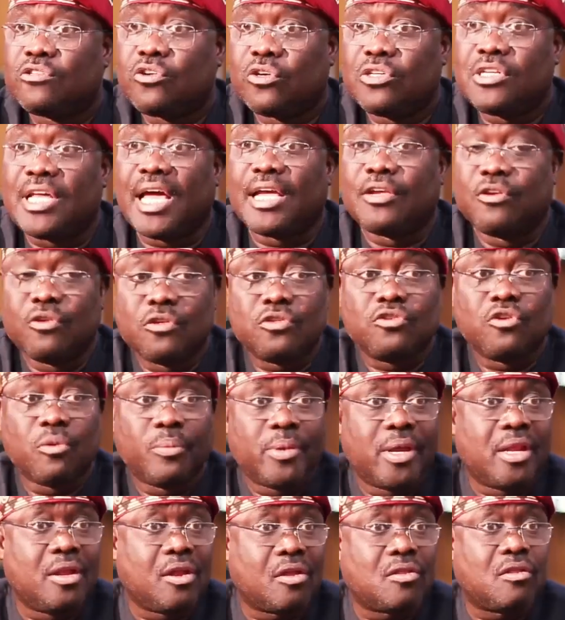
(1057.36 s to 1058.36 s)
So there used
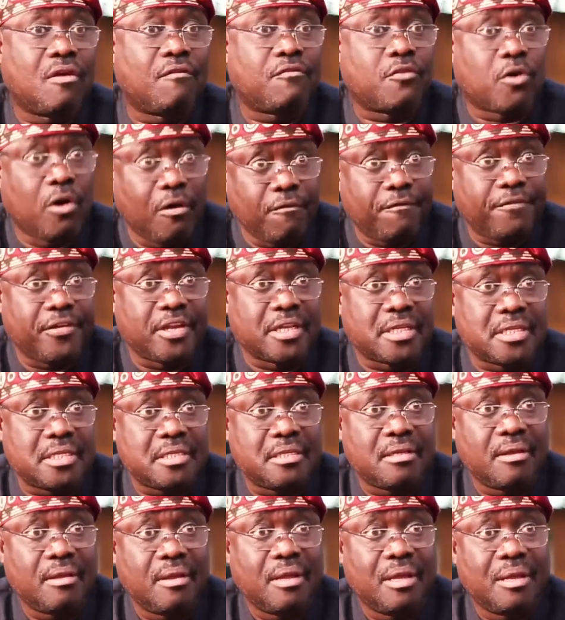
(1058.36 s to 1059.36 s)
to be a lot of
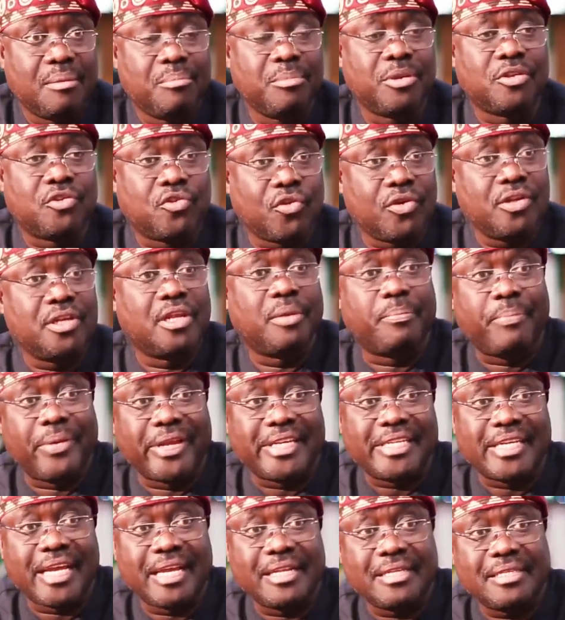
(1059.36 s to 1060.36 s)
conflict between the
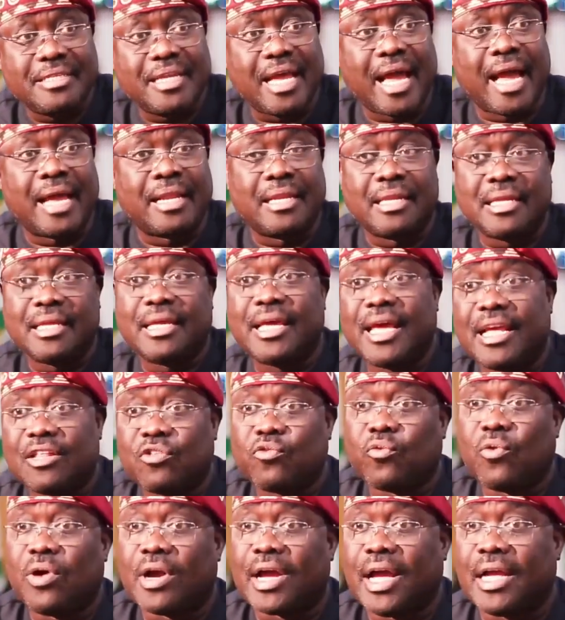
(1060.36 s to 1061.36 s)
patient and the
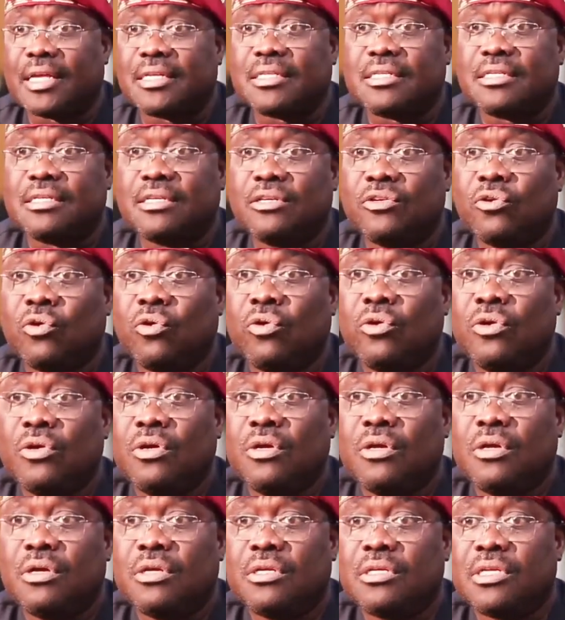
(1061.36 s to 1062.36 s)
health workers. You know,
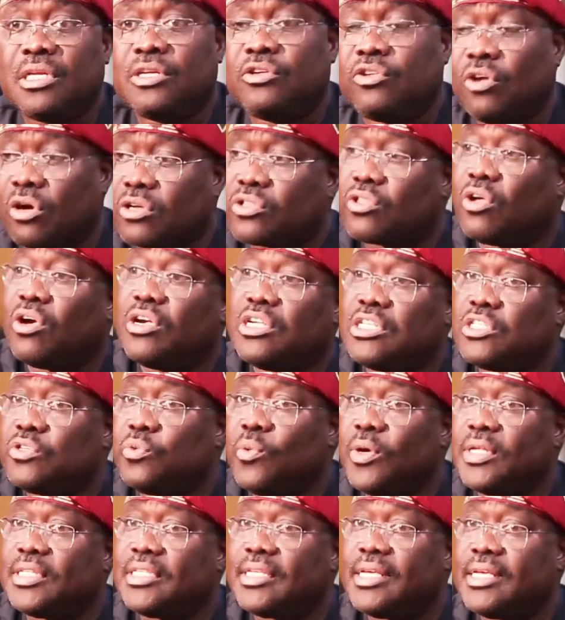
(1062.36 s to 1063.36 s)
the doctor
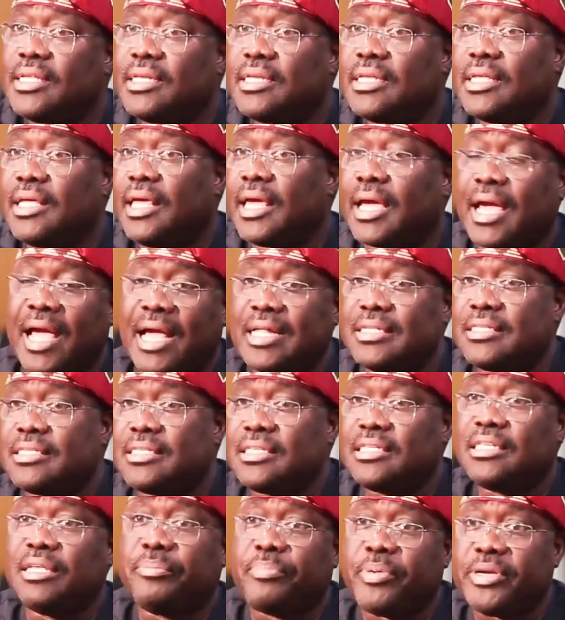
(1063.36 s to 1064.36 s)
is waiting, he
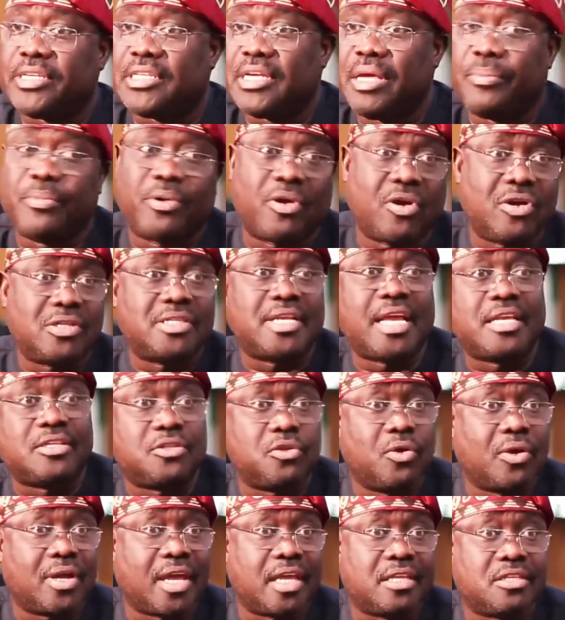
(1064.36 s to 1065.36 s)
can't see the patient because there
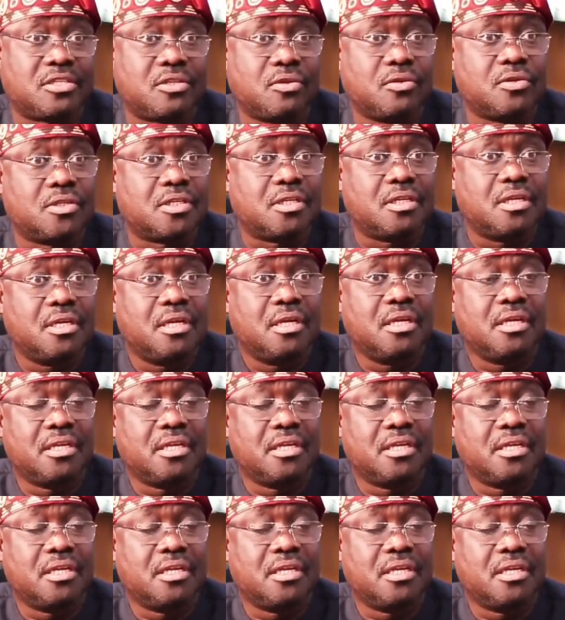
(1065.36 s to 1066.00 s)
is no case note.